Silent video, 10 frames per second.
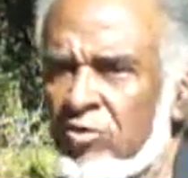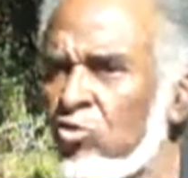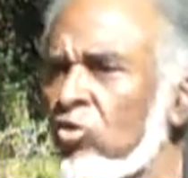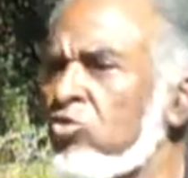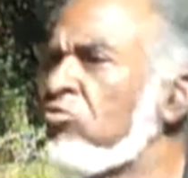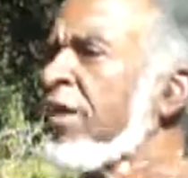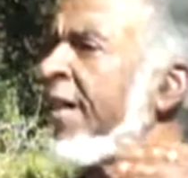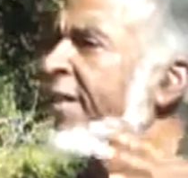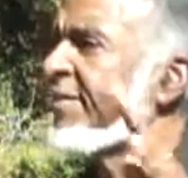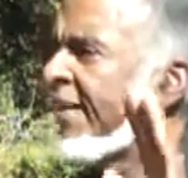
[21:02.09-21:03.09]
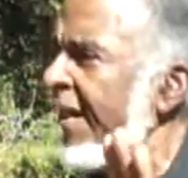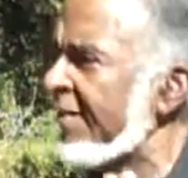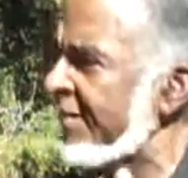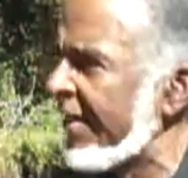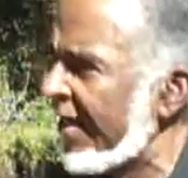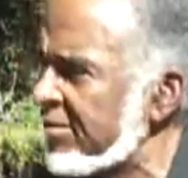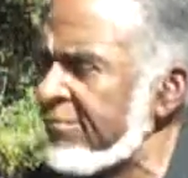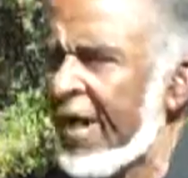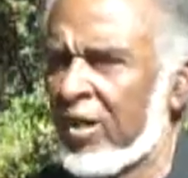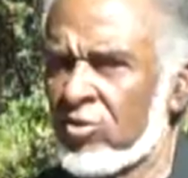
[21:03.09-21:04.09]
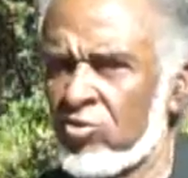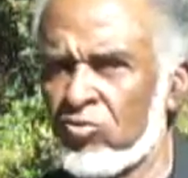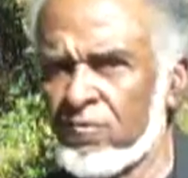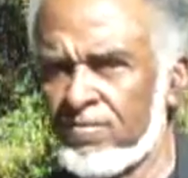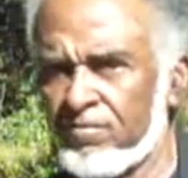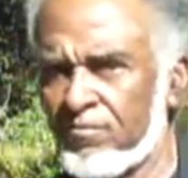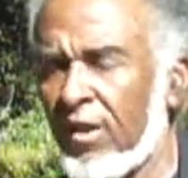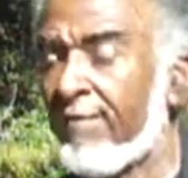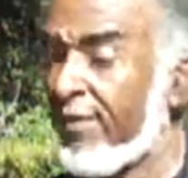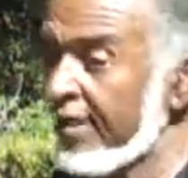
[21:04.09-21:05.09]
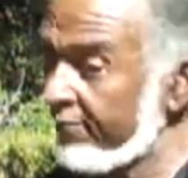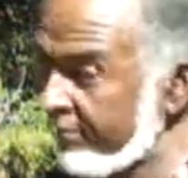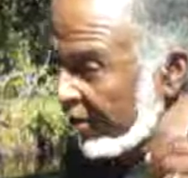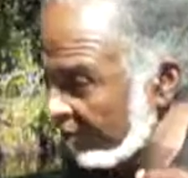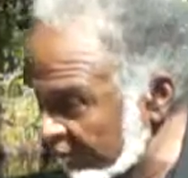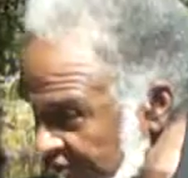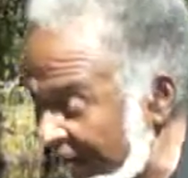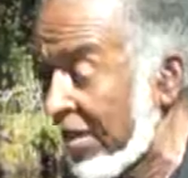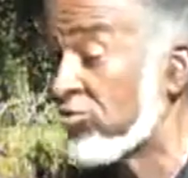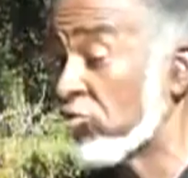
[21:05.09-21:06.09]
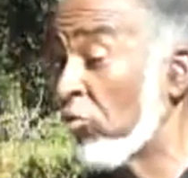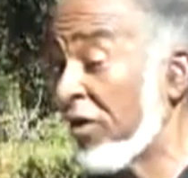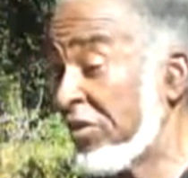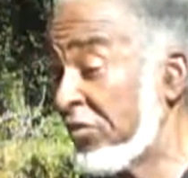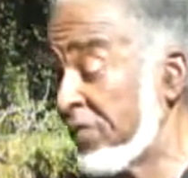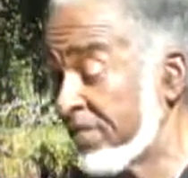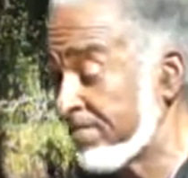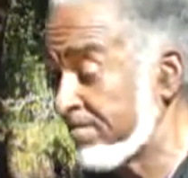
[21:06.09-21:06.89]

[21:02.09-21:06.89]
You can do anything the next man can do. If he pick up a stick, so can you.